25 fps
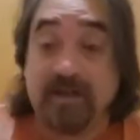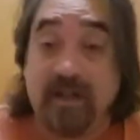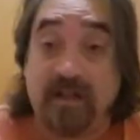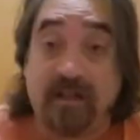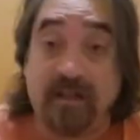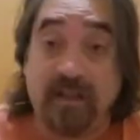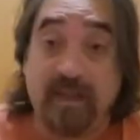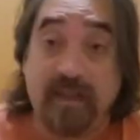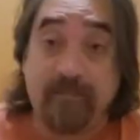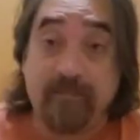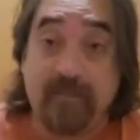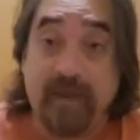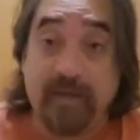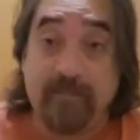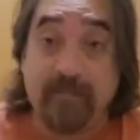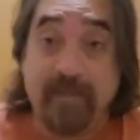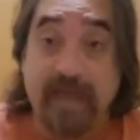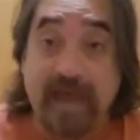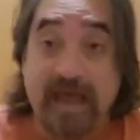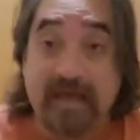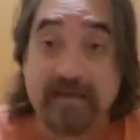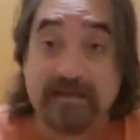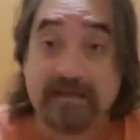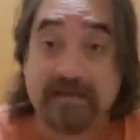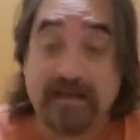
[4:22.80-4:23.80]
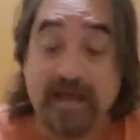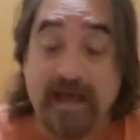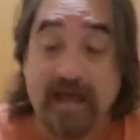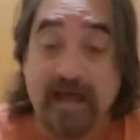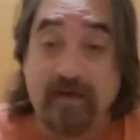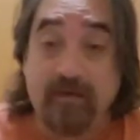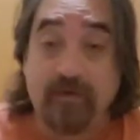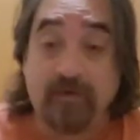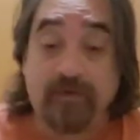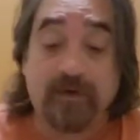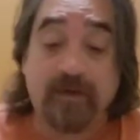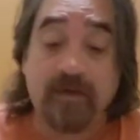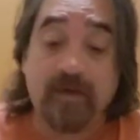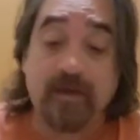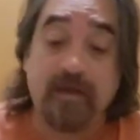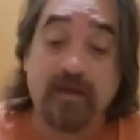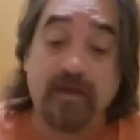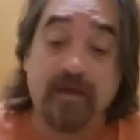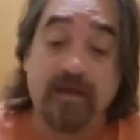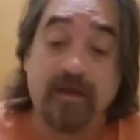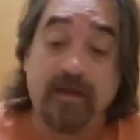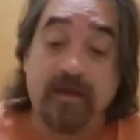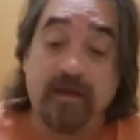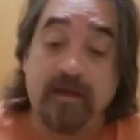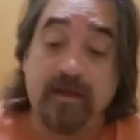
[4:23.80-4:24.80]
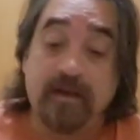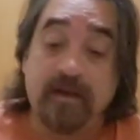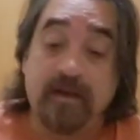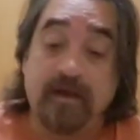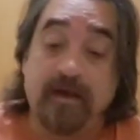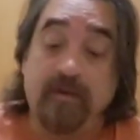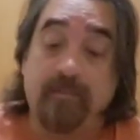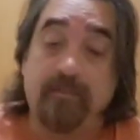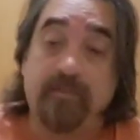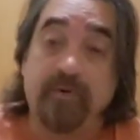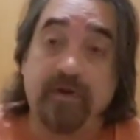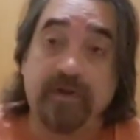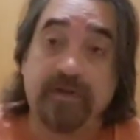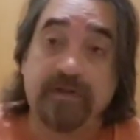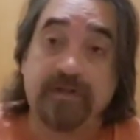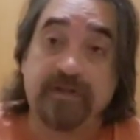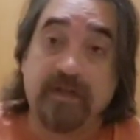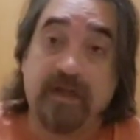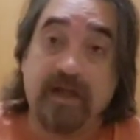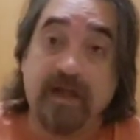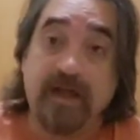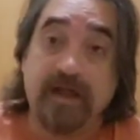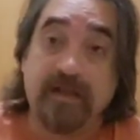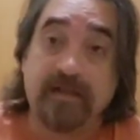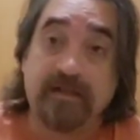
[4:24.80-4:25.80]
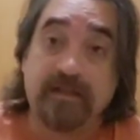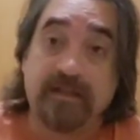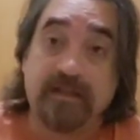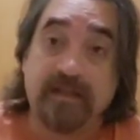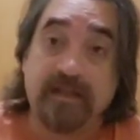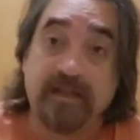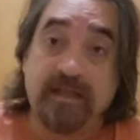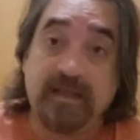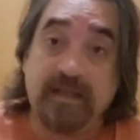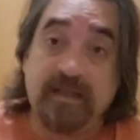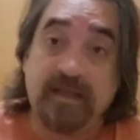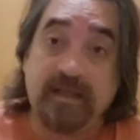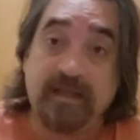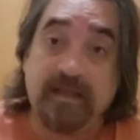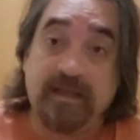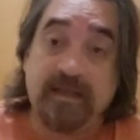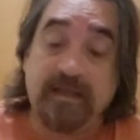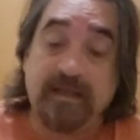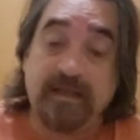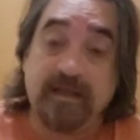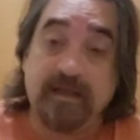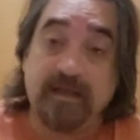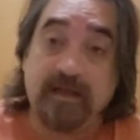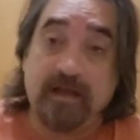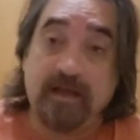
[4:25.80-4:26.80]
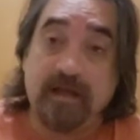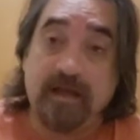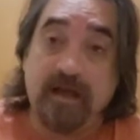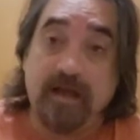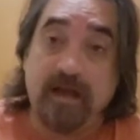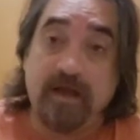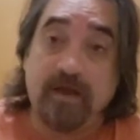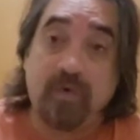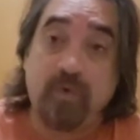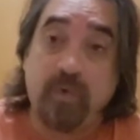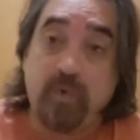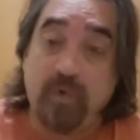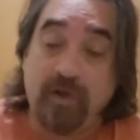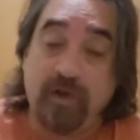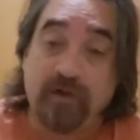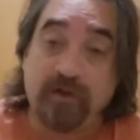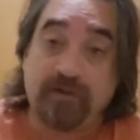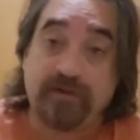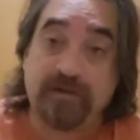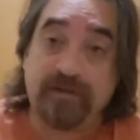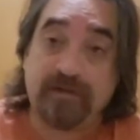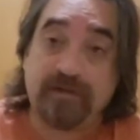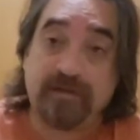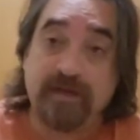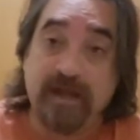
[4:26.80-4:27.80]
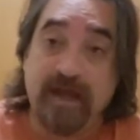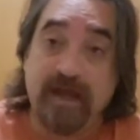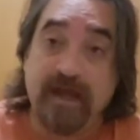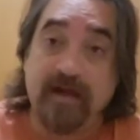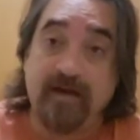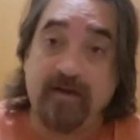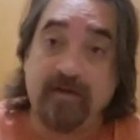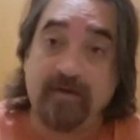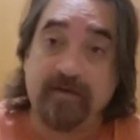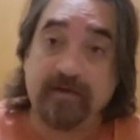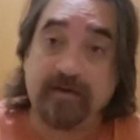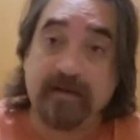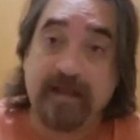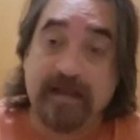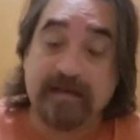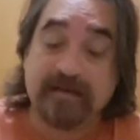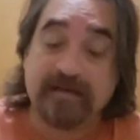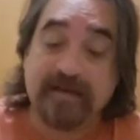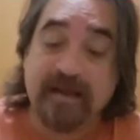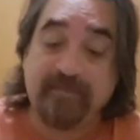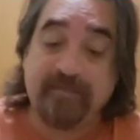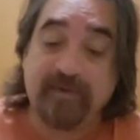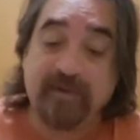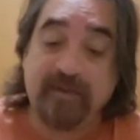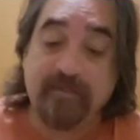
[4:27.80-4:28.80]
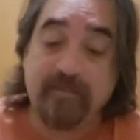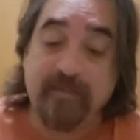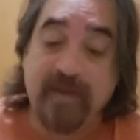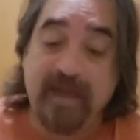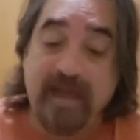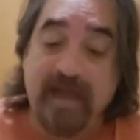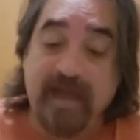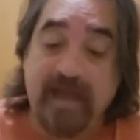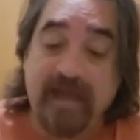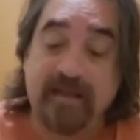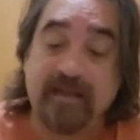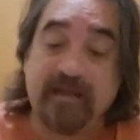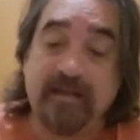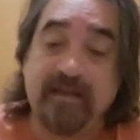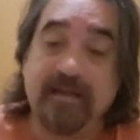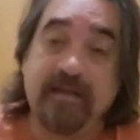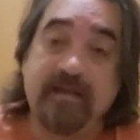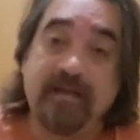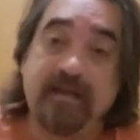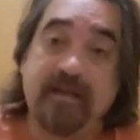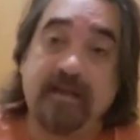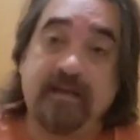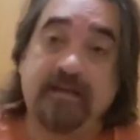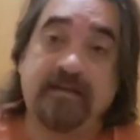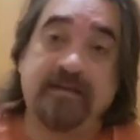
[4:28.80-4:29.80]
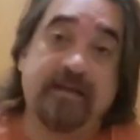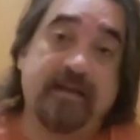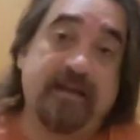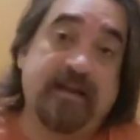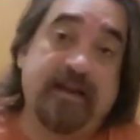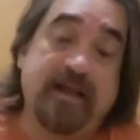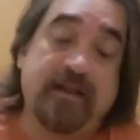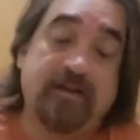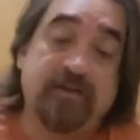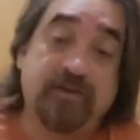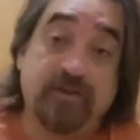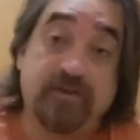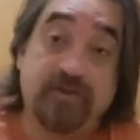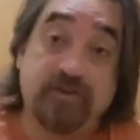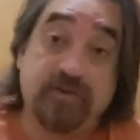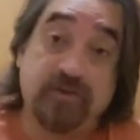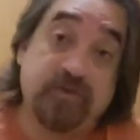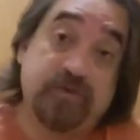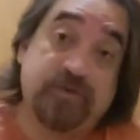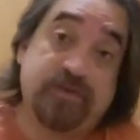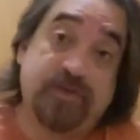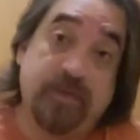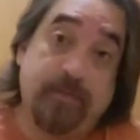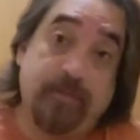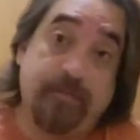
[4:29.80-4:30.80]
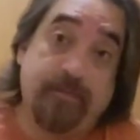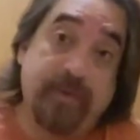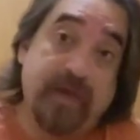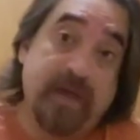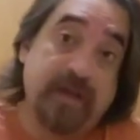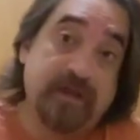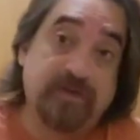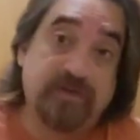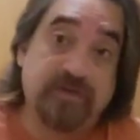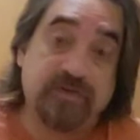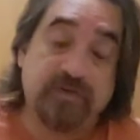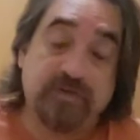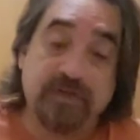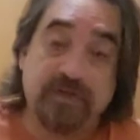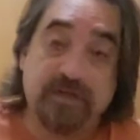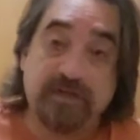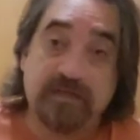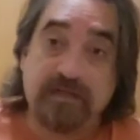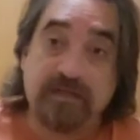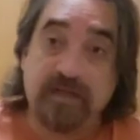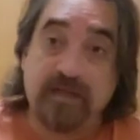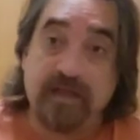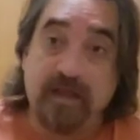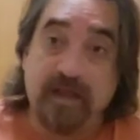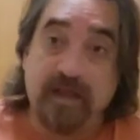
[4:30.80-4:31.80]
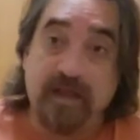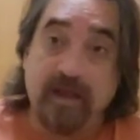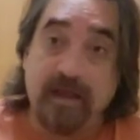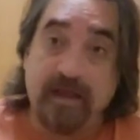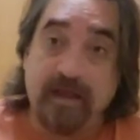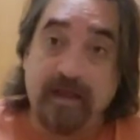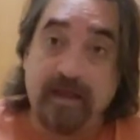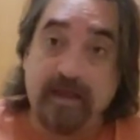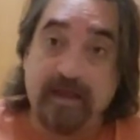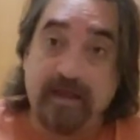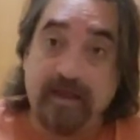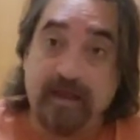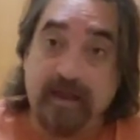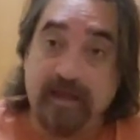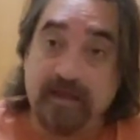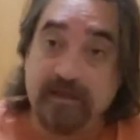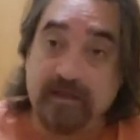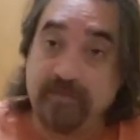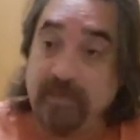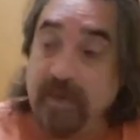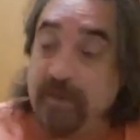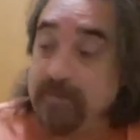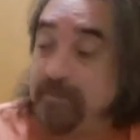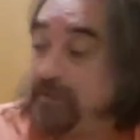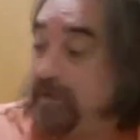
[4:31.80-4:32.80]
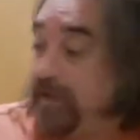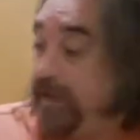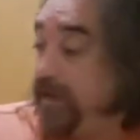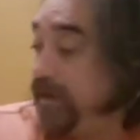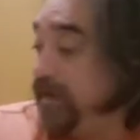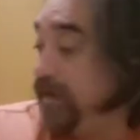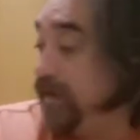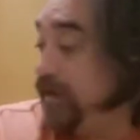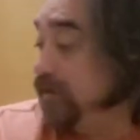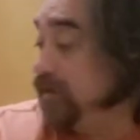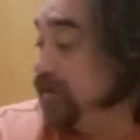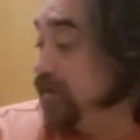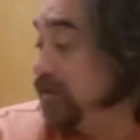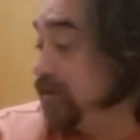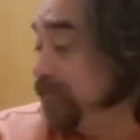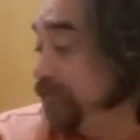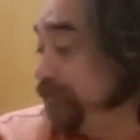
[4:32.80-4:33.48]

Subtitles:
I'll lay my mat down, I'll put the quilt down on top of the mat, then I'll just use the bed sheet as my blanket.